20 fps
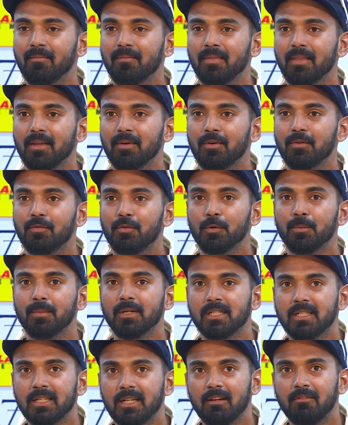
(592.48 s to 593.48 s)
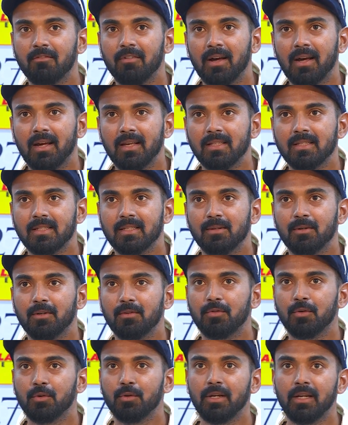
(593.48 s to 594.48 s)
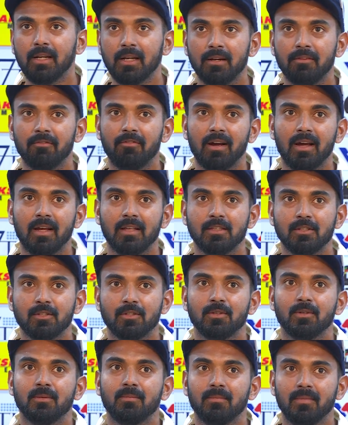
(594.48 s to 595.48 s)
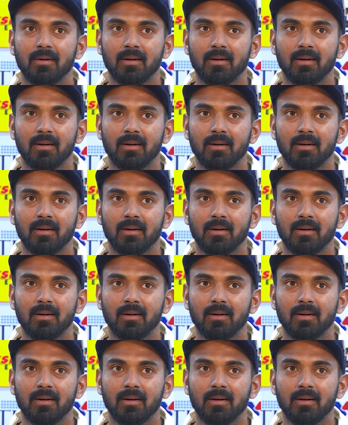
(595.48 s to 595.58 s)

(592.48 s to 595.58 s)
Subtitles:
there were a few Brazil fans, there were a few England fans. So